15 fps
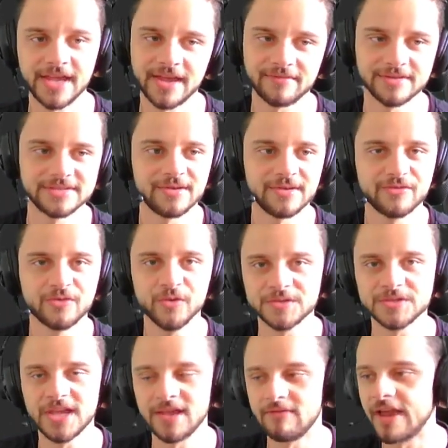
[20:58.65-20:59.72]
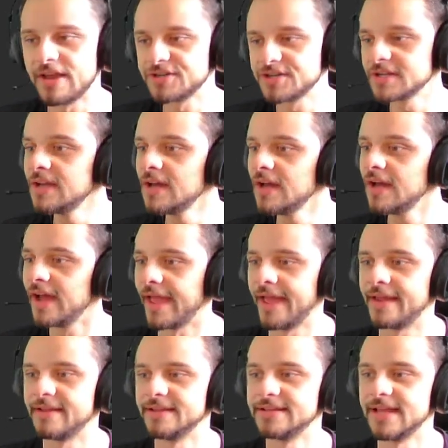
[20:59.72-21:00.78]
Cave is of course Cave Engine,
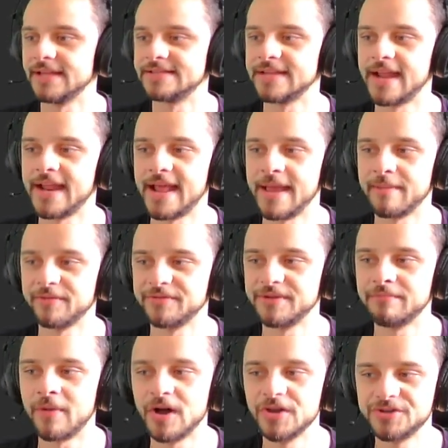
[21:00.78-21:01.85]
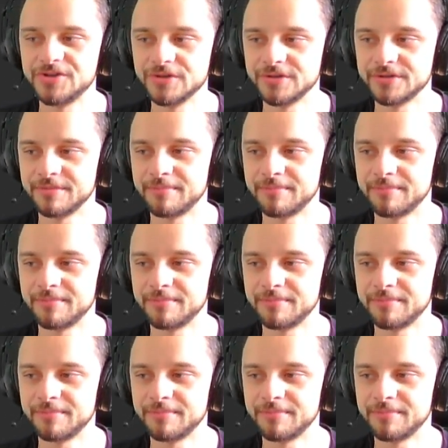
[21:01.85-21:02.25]
and it's the name of the module,